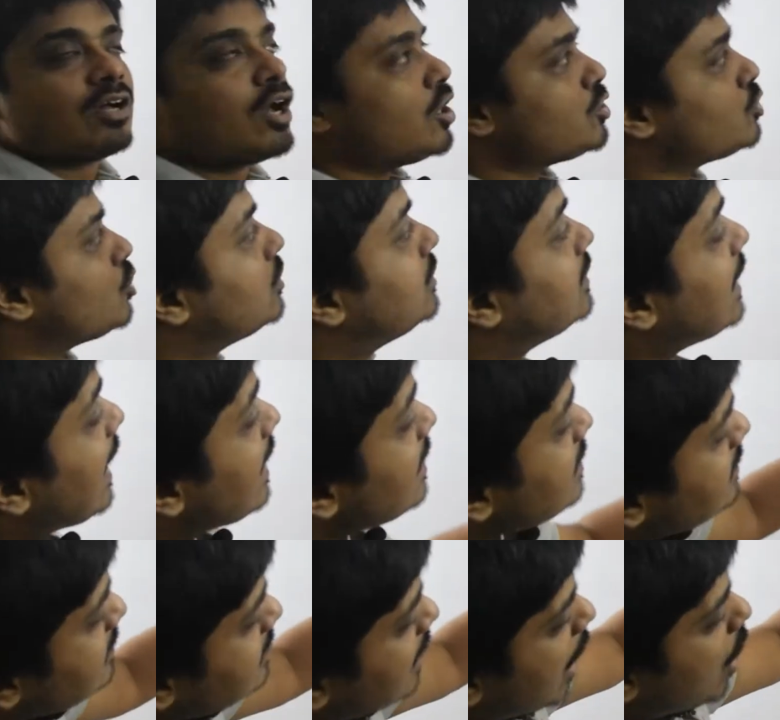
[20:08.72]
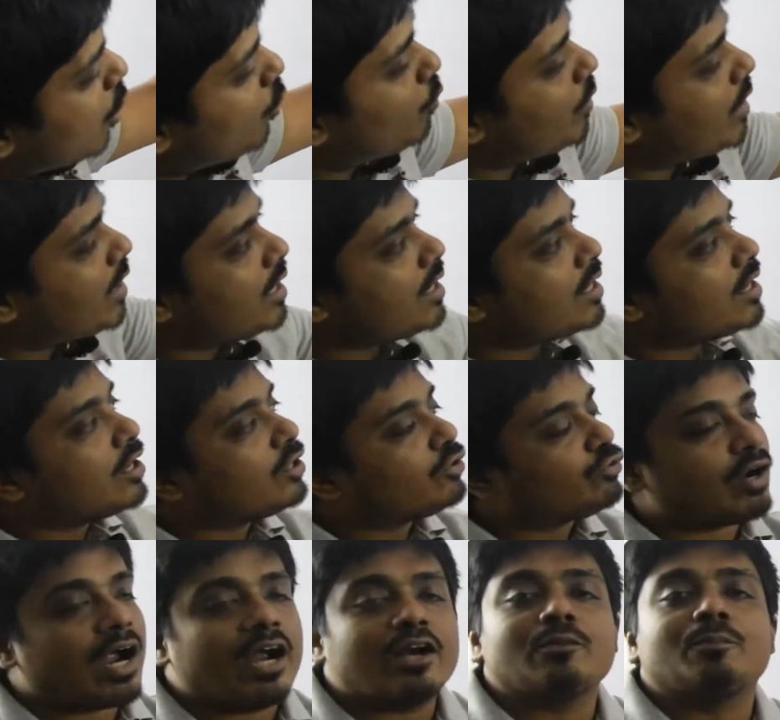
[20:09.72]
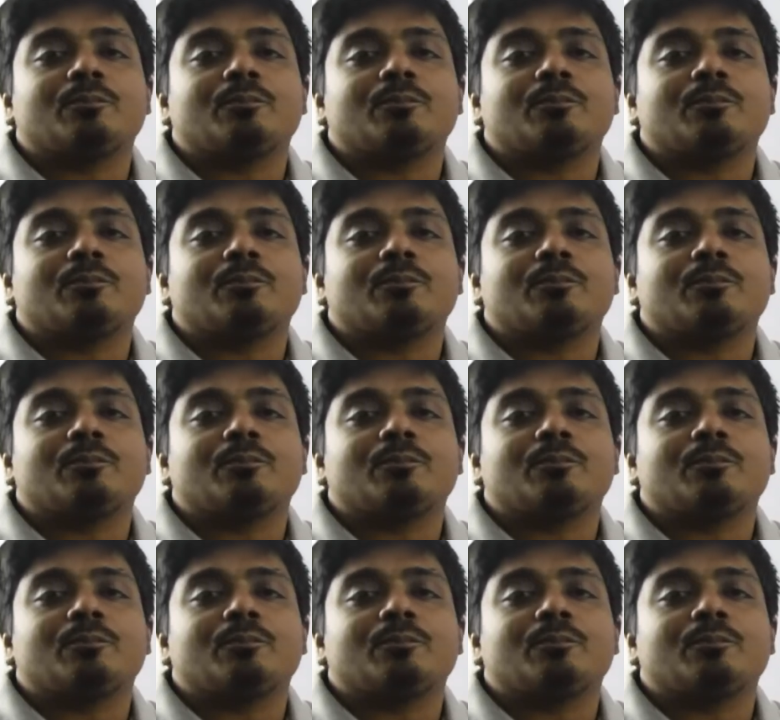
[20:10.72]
So that's how we try to